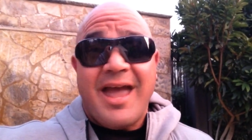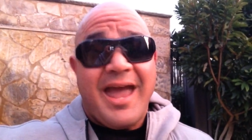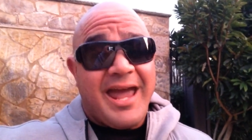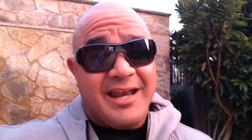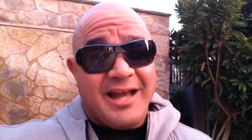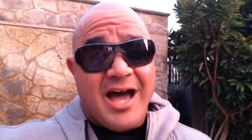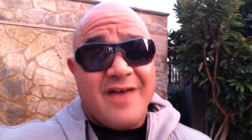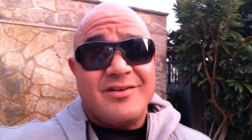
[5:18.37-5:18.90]

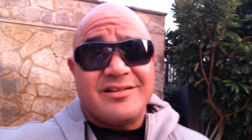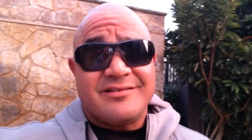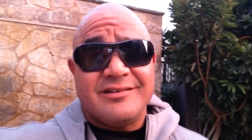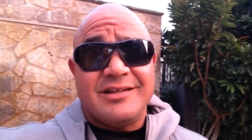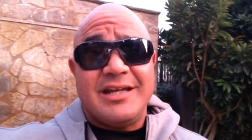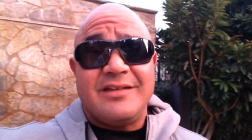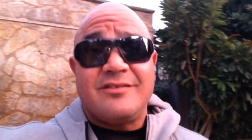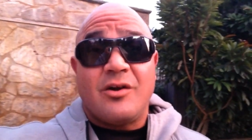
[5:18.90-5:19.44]
And
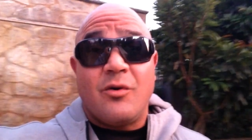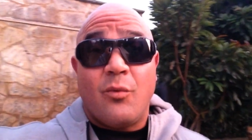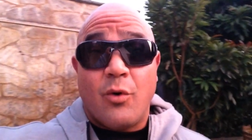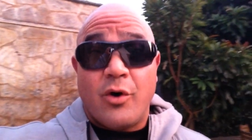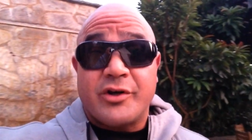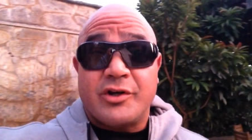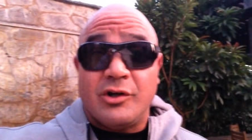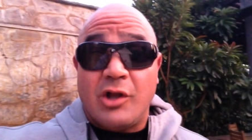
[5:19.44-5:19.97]
obviously, it's going to
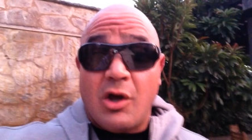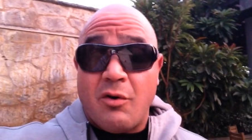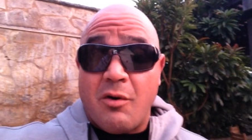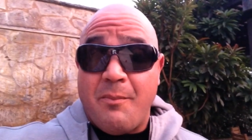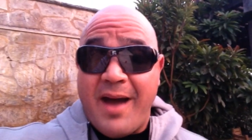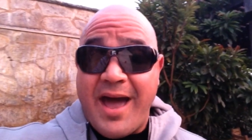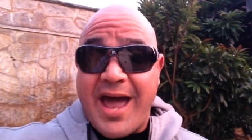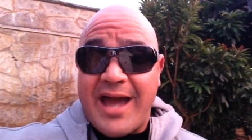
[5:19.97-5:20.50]
work your lower
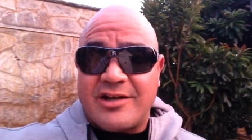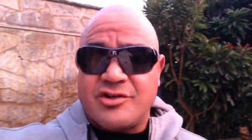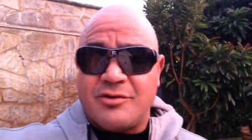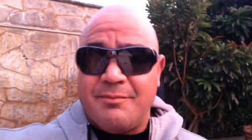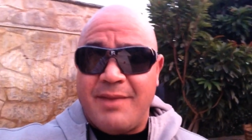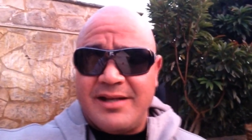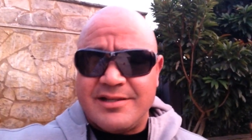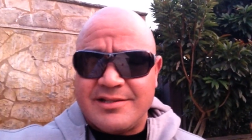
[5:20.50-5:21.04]
back
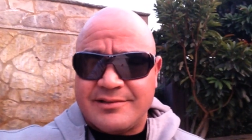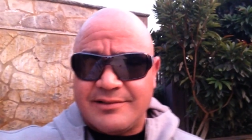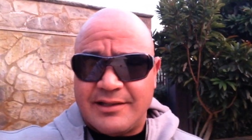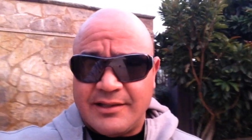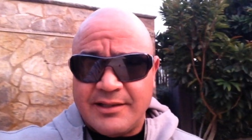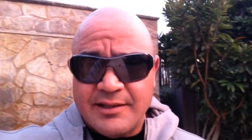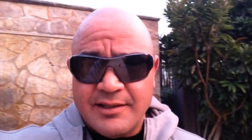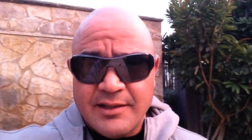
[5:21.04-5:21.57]
tremendously.